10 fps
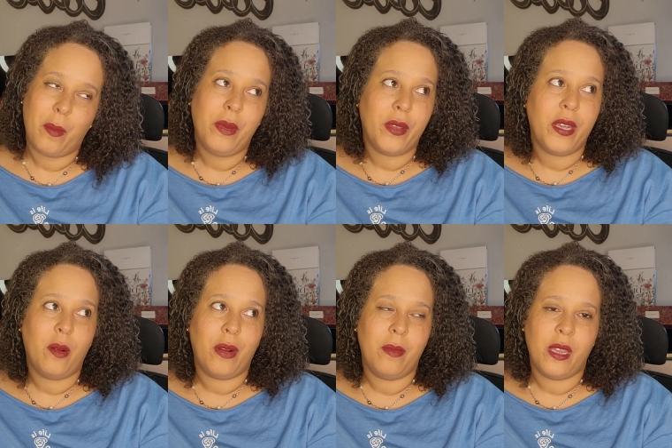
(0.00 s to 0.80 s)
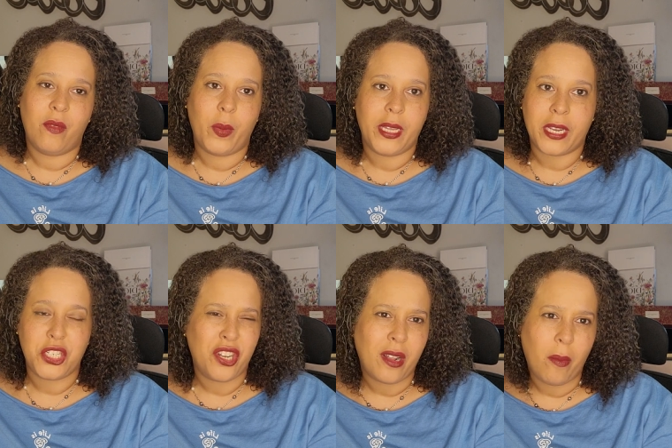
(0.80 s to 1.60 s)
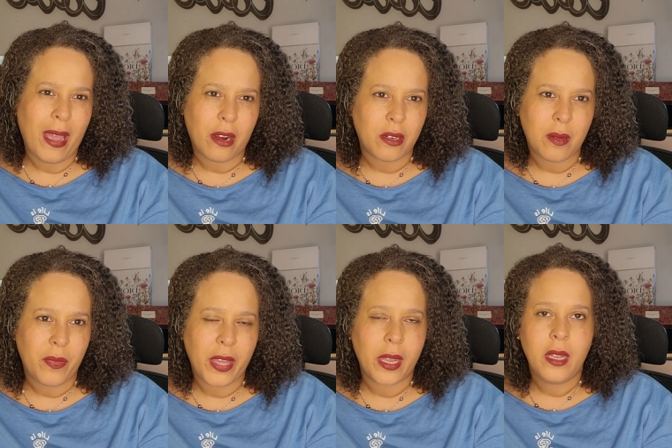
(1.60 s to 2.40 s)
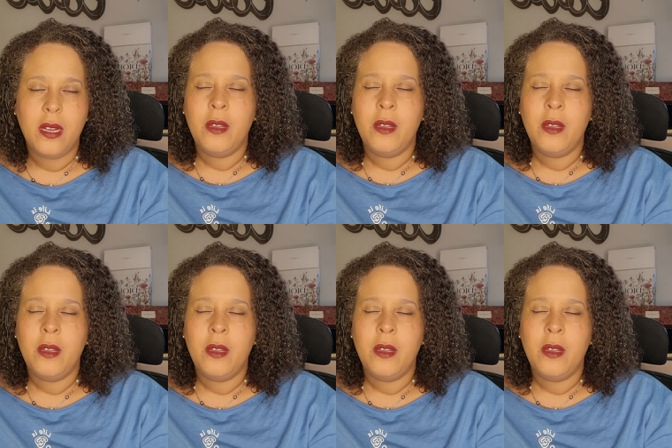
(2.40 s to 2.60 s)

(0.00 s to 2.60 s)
A million I'll probably give away like a Chanel bag or something.